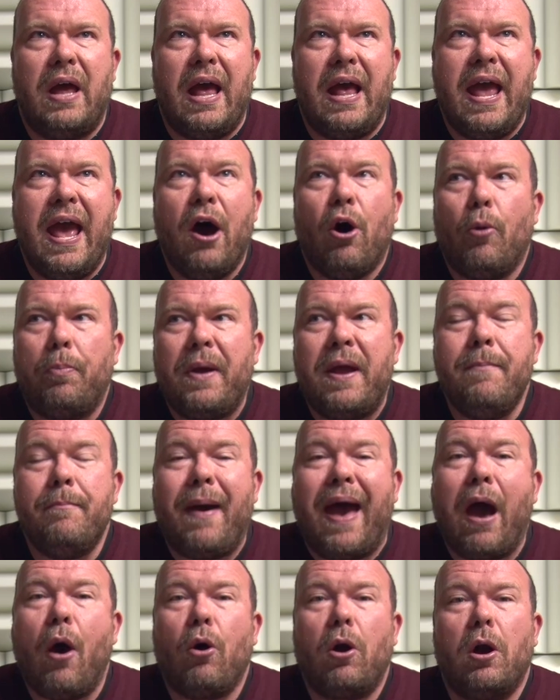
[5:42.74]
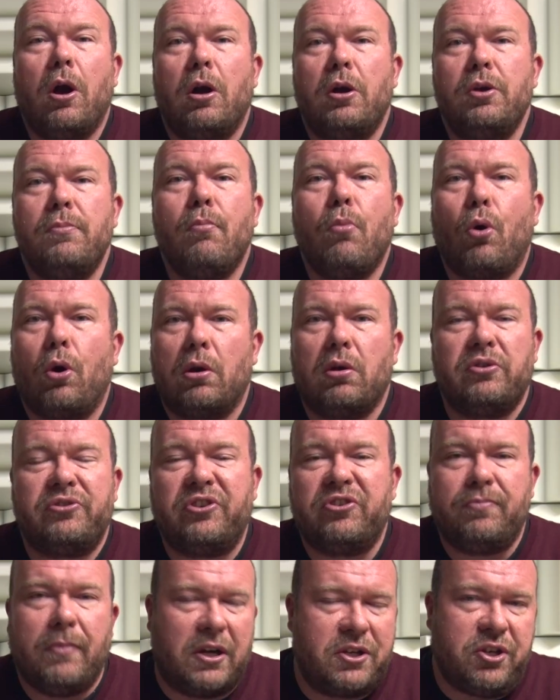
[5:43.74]
help empower mortals
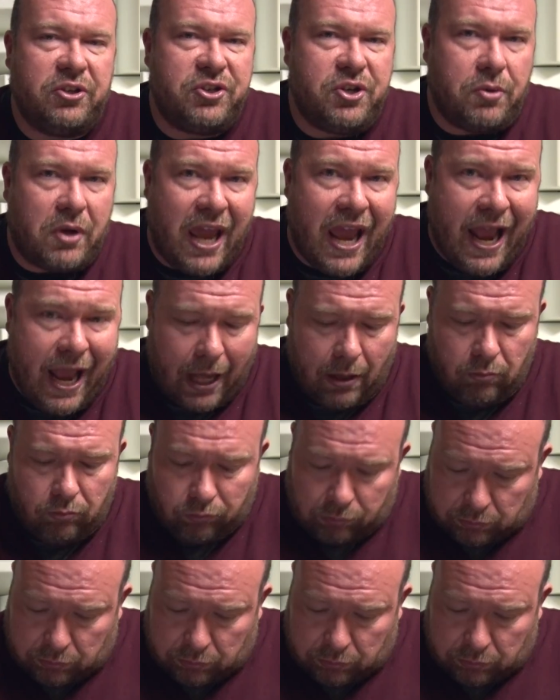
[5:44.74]
as much as you can.